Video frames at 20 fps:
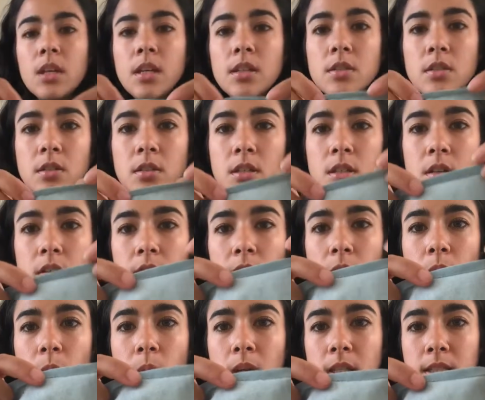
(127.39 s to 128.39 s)
I turned it
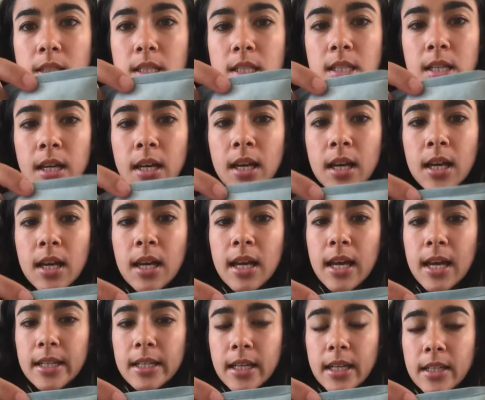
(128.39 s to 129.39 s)
over once
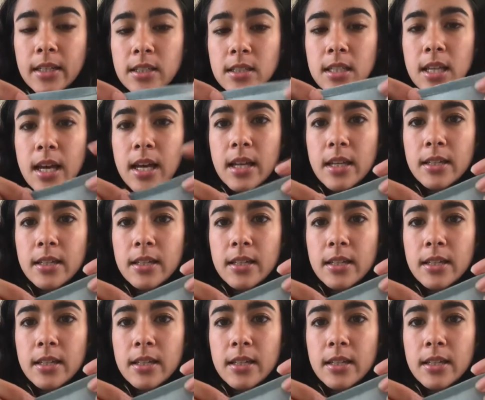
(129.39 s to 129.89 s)
and ironed that,